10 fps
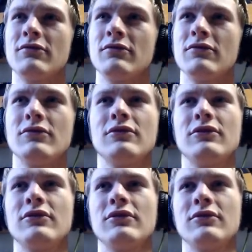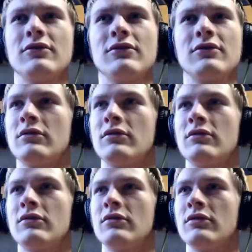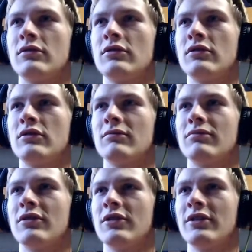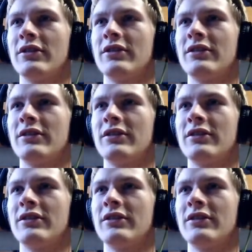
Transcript: Ooh. Oh, boy.